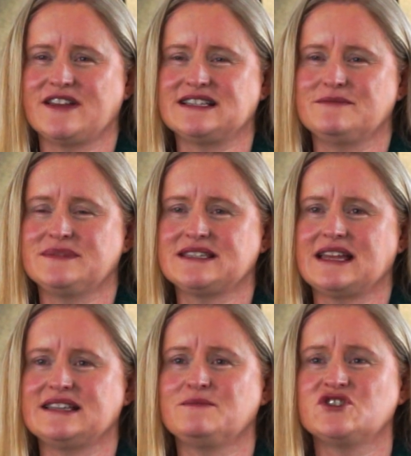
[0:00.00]
victims get
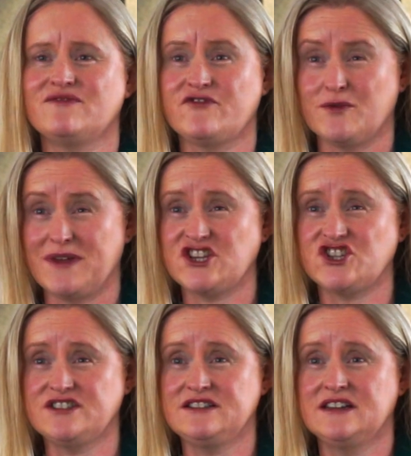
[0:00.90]
as much
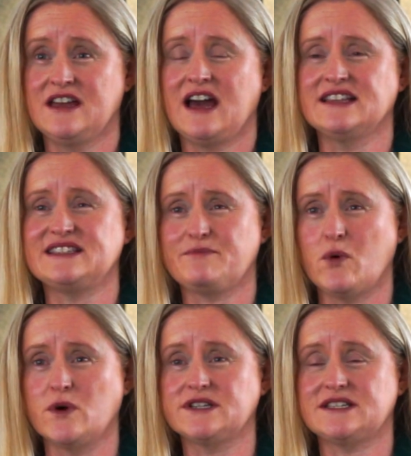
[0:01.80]
information and
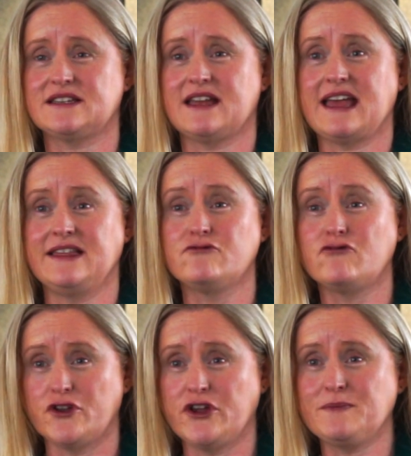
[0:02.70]
support in the
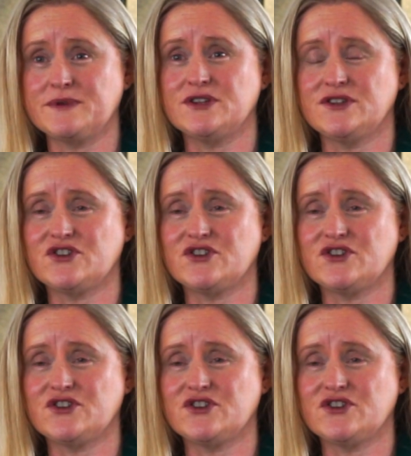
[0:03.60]
run-up to the